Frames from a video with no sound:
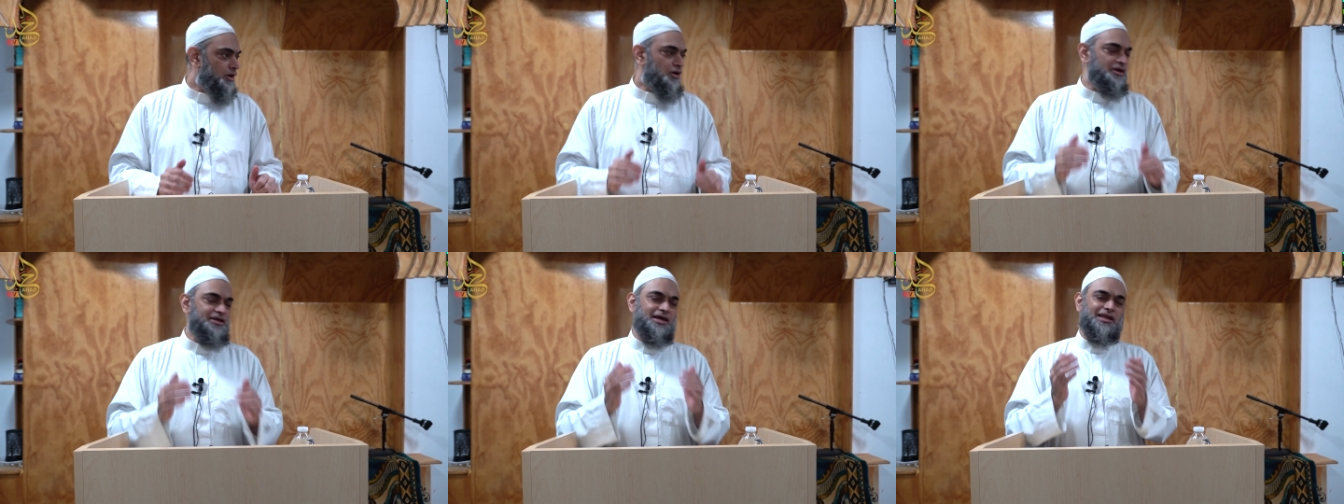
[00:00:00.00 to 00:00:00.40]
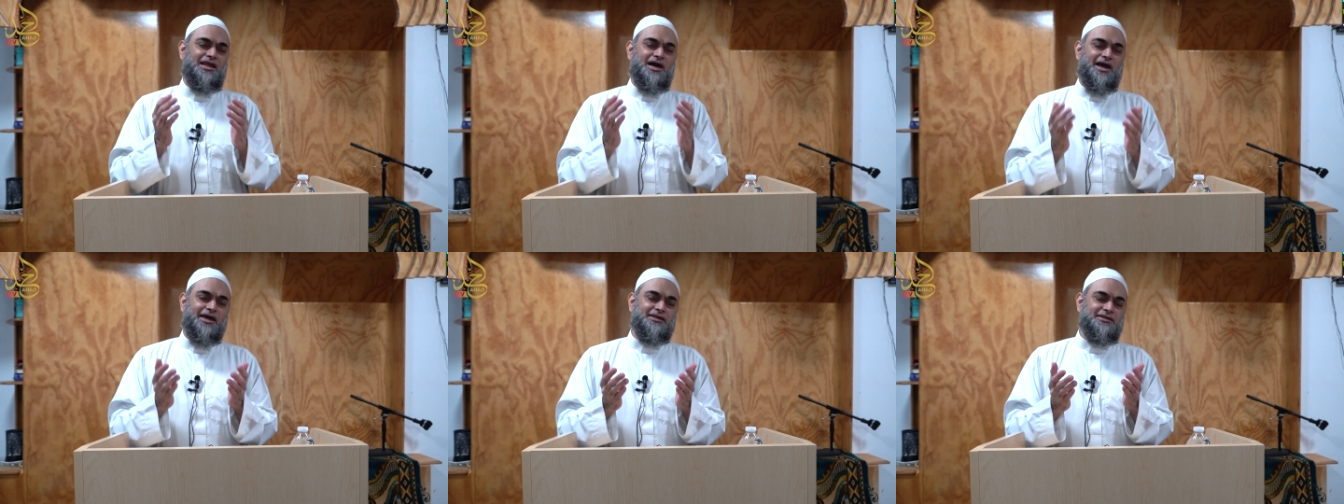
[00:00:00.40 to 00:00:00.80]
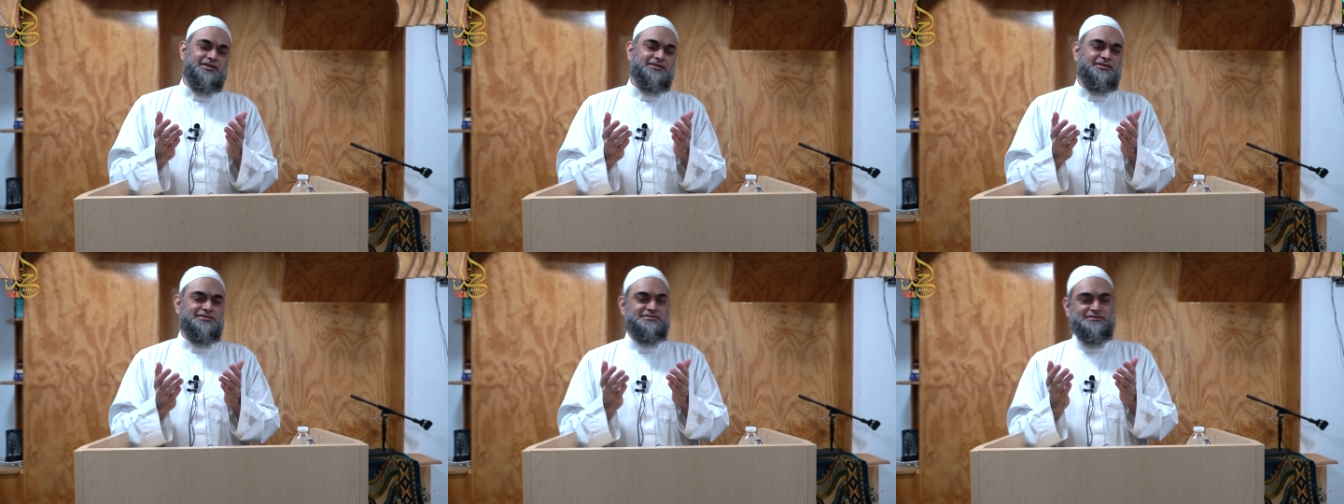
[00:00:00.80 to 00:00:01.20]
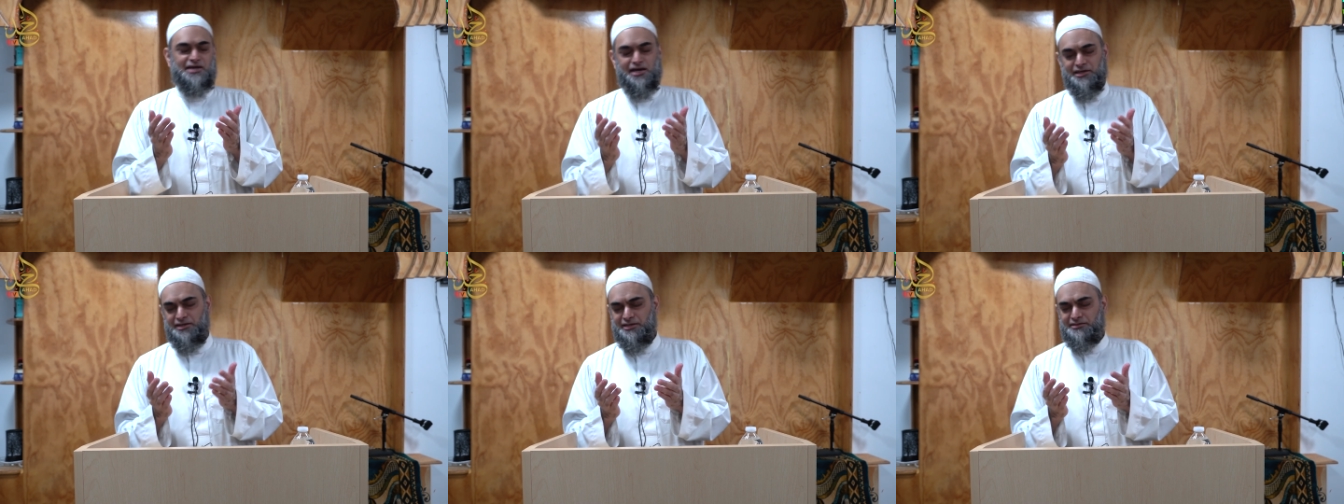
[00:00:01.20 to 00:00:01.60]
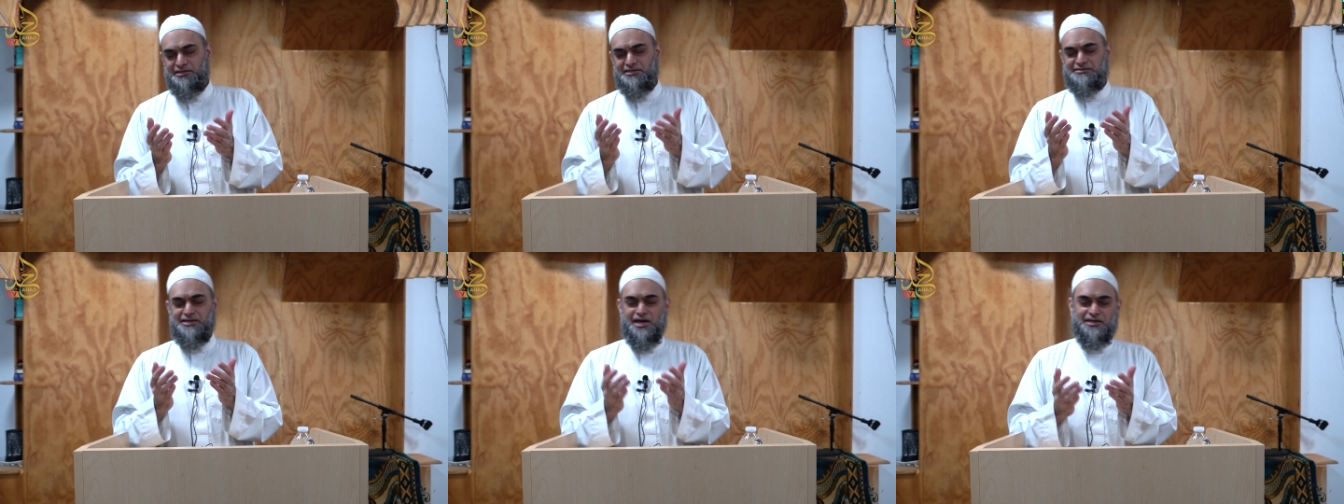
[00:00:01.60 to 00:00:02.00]
oh ya Allah, I need this, I need
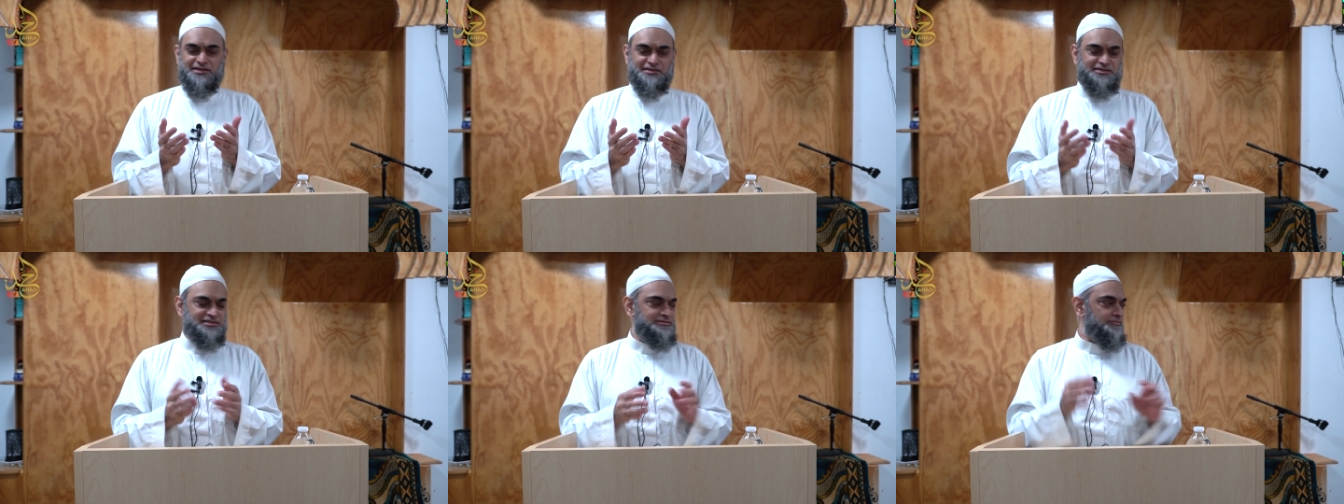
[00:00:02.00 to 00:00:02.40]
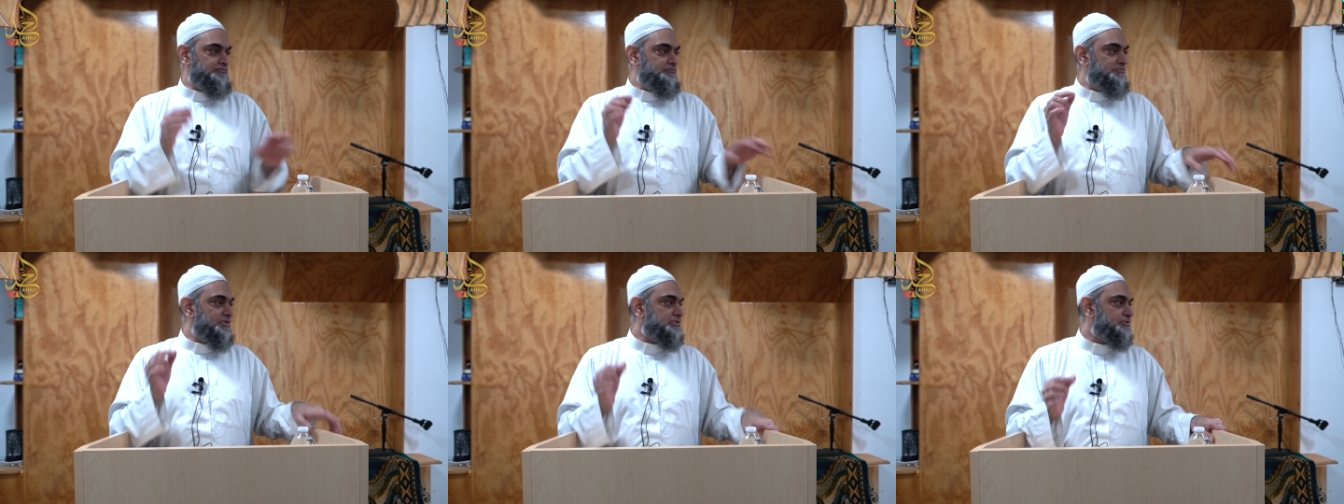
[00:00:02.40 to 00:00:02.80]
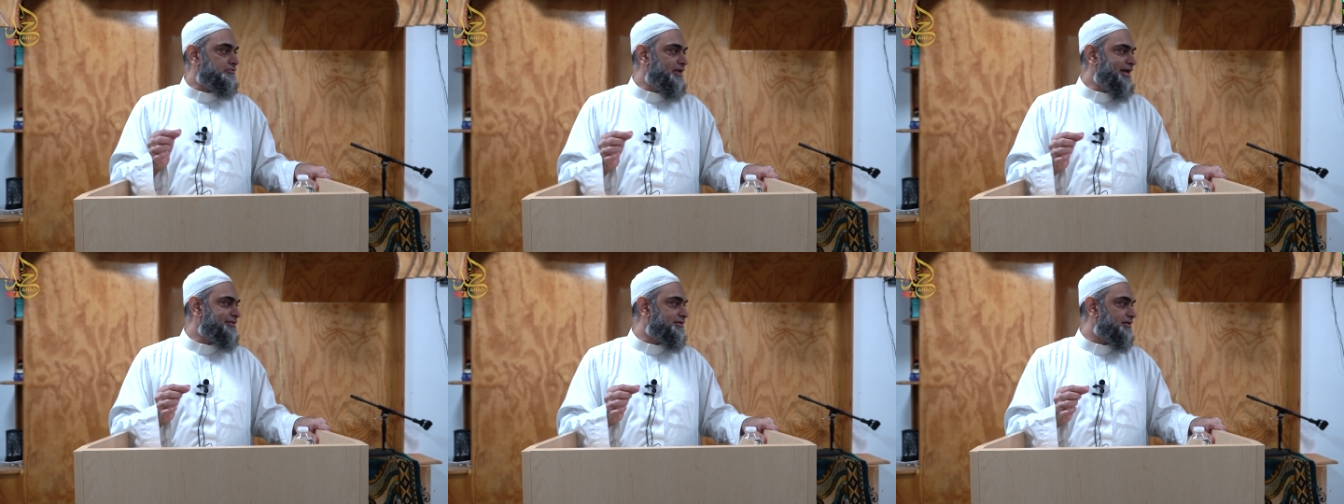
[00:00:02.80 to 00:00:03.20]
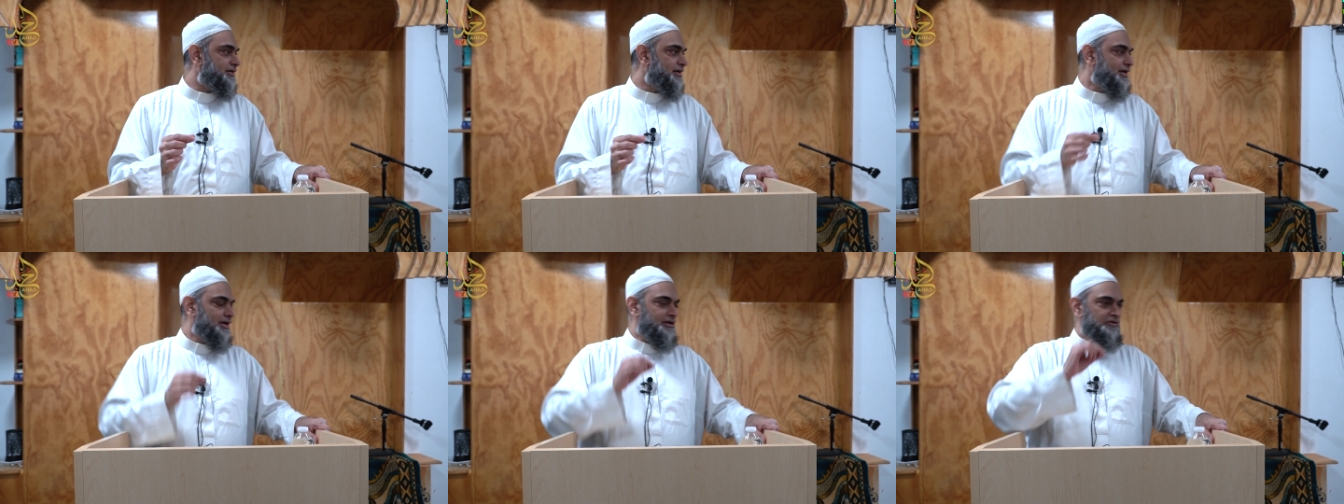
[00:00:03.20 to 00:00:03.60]
this, I need this. But rather,